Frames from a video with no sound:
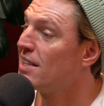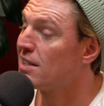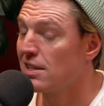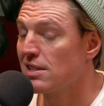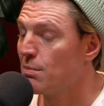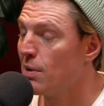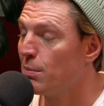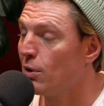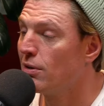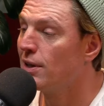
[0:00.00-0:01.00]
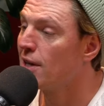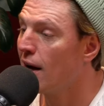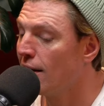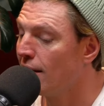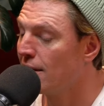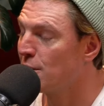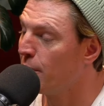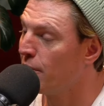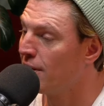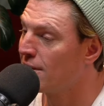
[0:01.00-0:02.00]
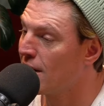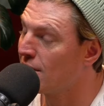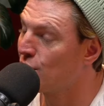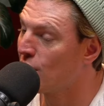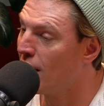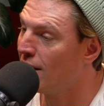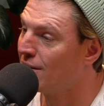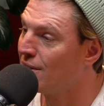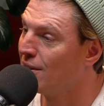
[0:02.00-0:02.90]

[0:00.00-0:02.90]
us, to sum up your entire experience as a child.